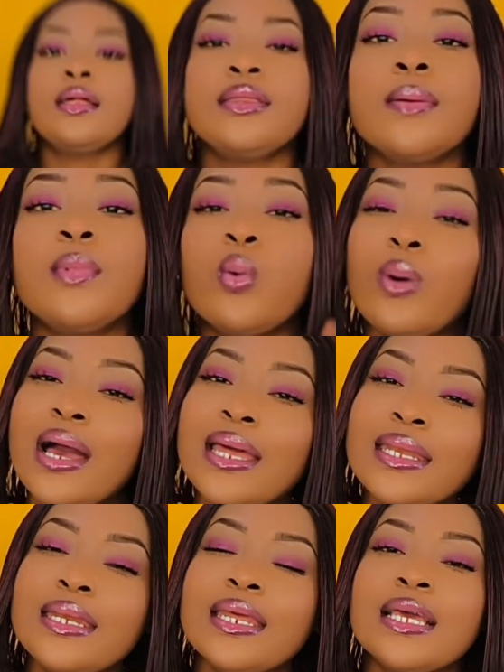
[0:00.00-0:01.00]
Number
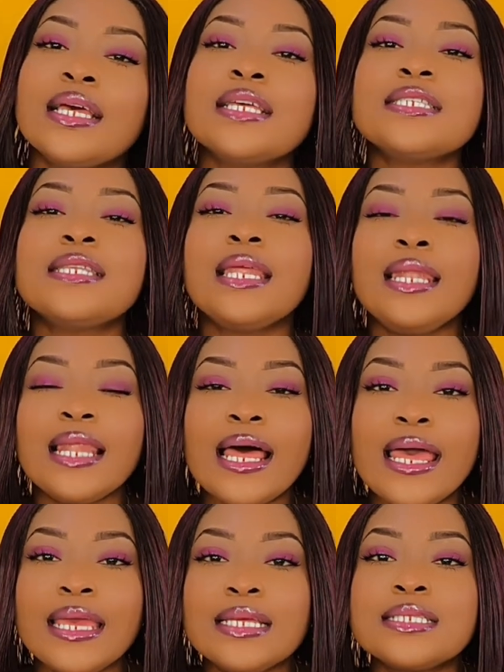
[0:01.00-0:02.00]
one is the
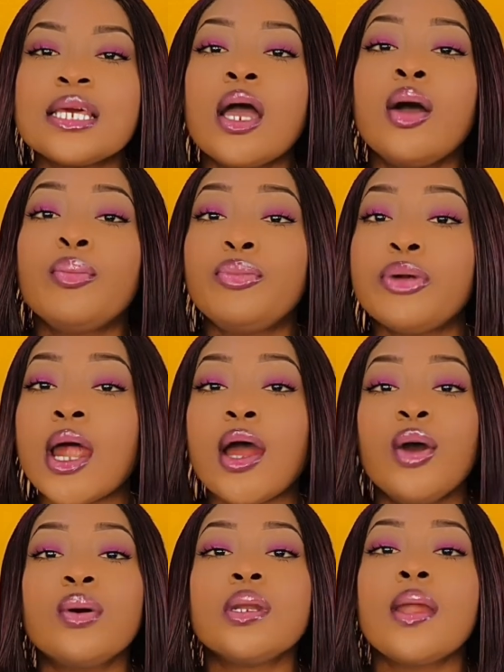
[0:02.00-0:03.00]
light
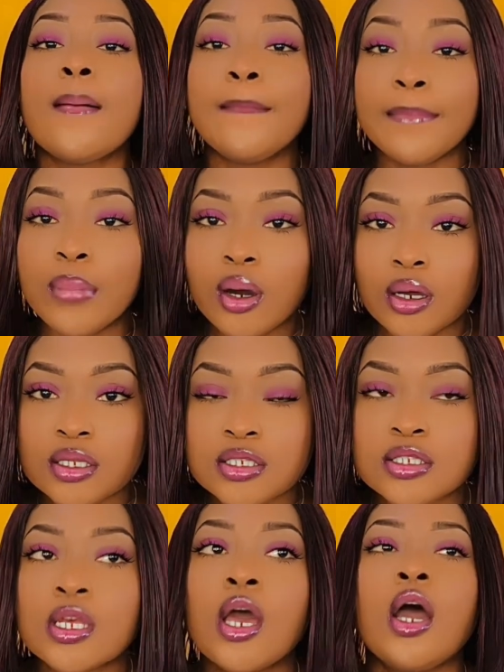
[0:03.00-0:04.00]
brown
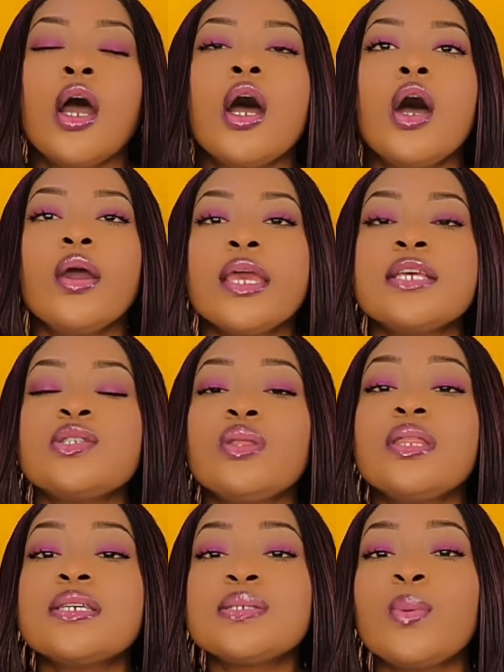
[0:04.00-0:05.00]
boss. Okay, so
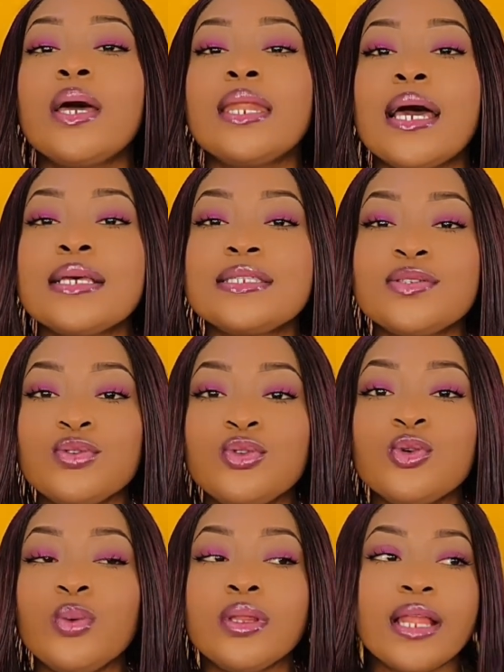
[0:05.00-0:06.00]
this one has to
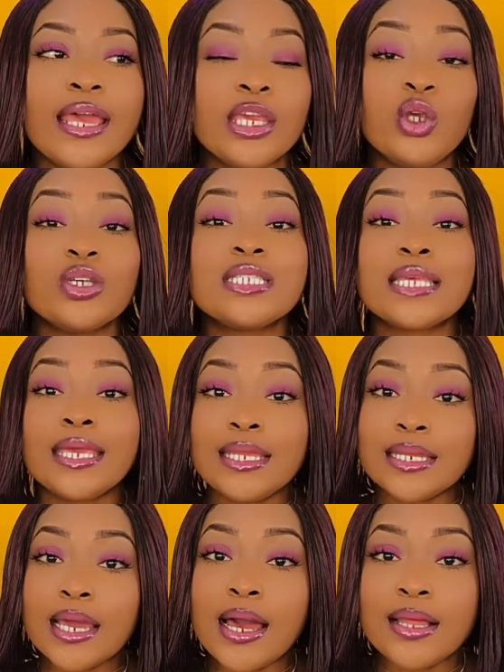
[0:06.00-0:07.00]
do with like your
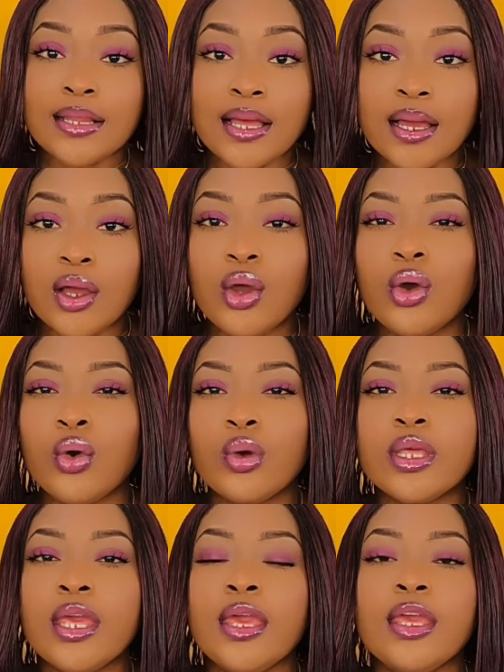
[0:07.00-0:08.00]
skin color.
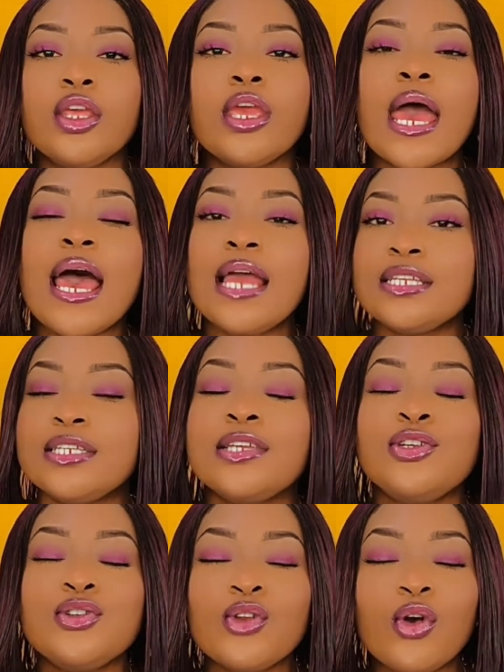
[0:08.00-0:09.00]
Okay,
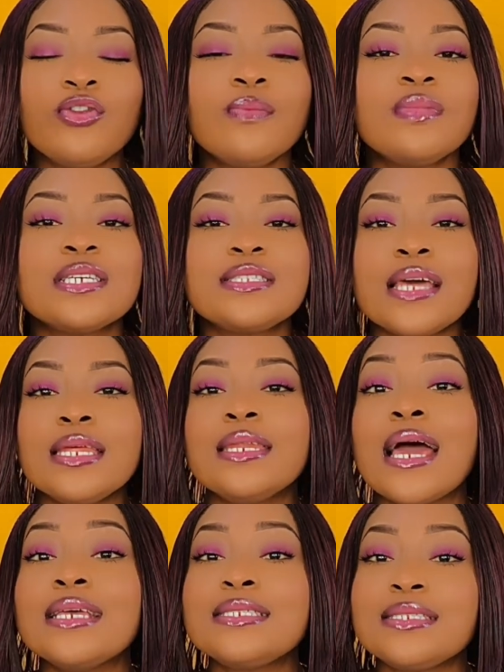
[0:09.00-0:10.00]
you know from the starting
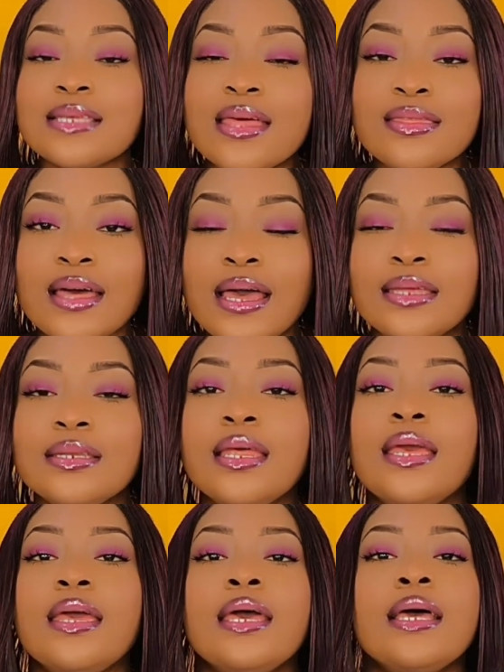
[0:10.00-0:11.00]
I said that
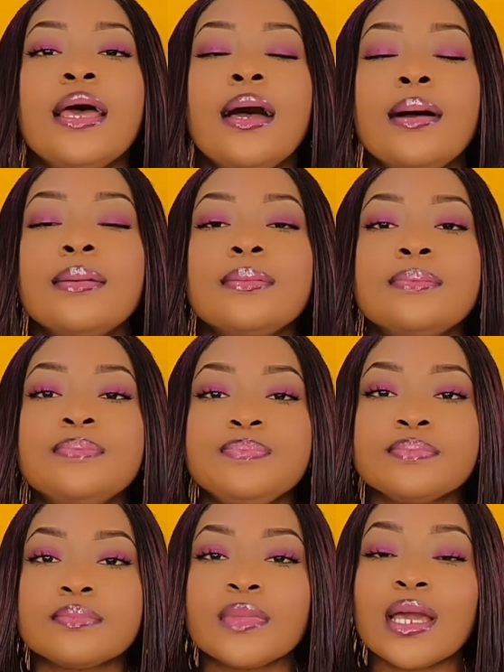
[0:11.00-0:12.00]

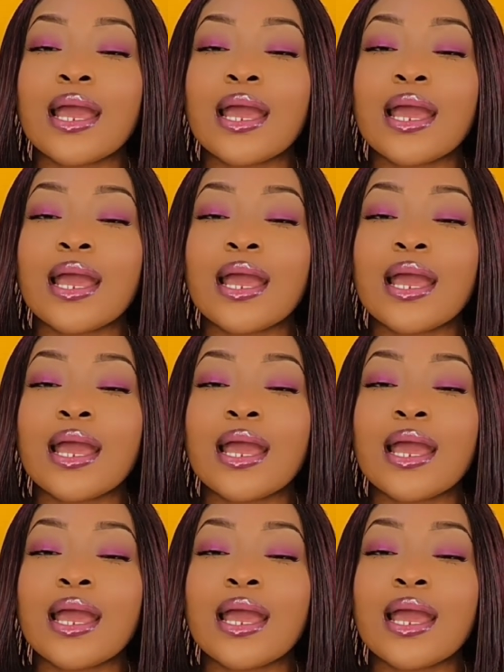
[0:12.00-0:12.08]
the